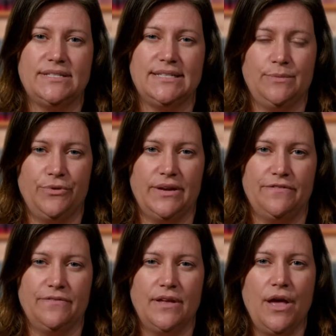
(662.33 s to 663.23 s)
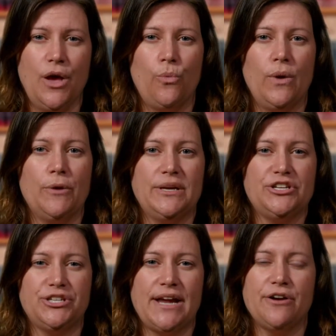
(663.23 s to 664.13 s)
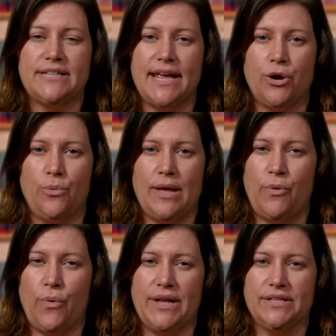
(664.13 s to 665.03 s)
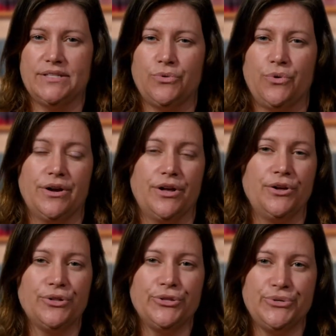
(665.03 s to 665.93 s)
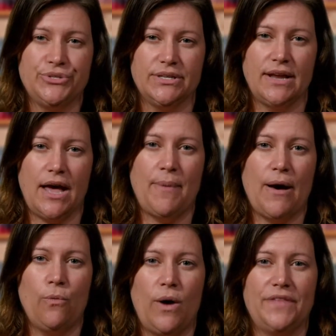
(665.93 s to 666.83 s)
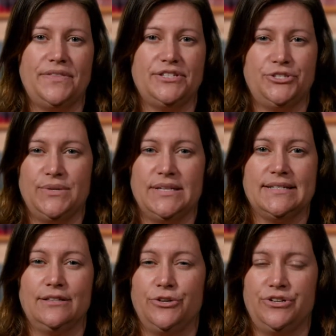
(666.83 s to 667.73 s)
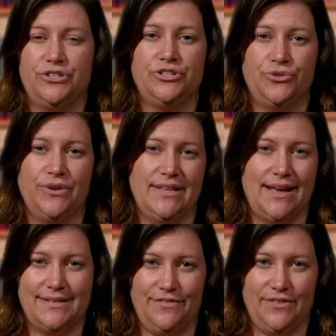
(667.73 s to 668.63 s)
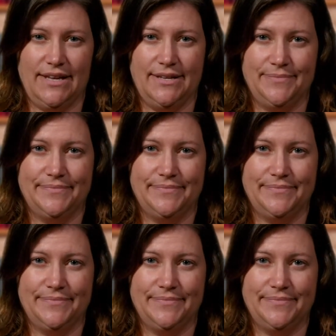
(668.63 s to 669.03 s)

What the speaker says: debrief where we share takeaway points or a conclusion about what the students learned during the activity.